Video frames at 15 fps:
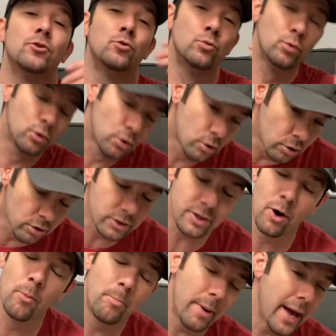rules
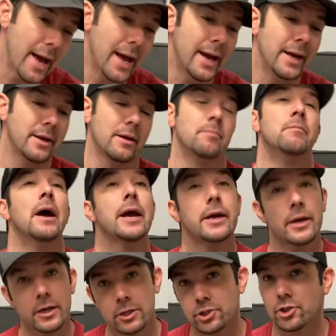obeyed and
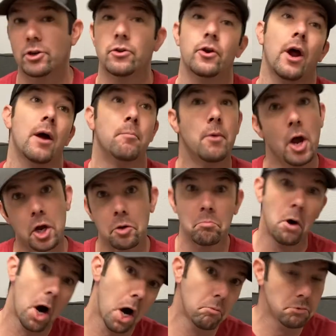making sure that I make
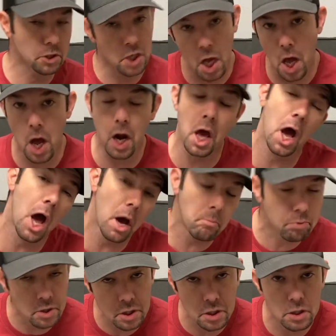mom and dad
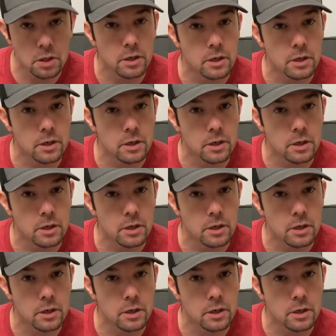happy.